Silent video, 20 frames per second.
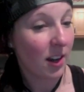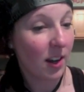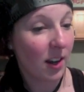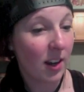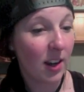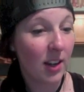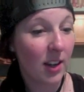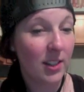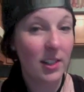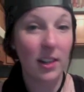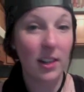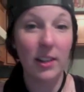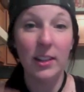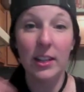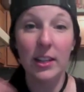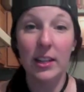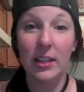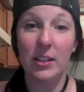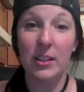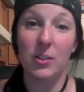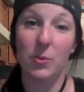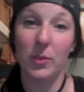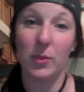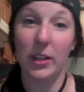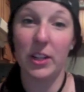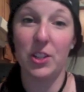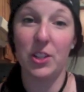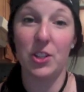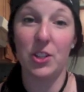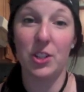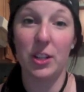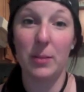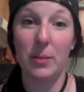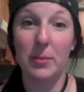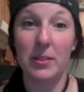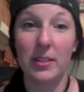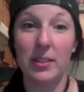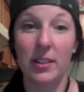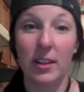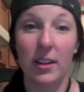it's going to lead into
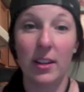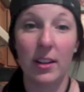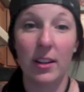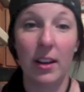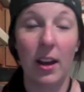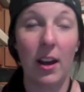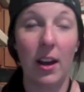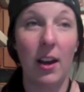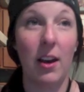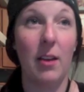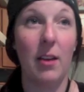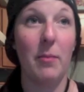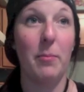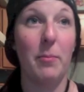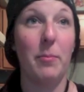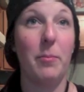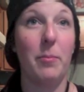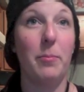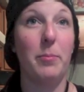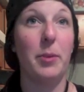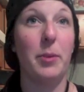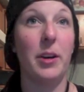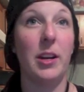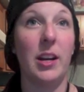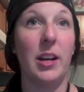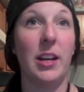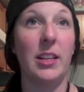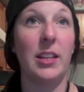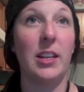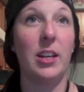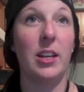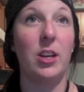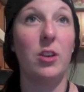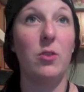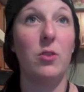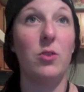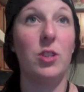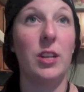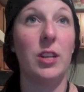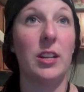relationships. But I think a
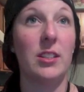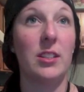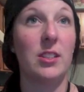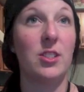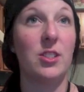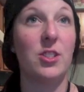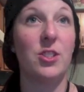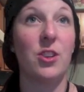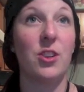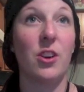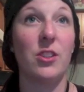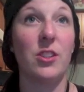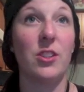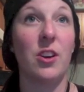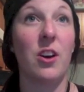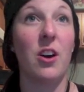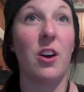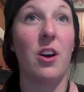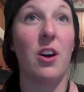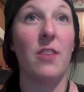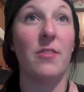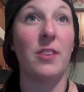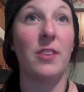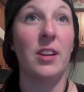huge thing, because it starts off,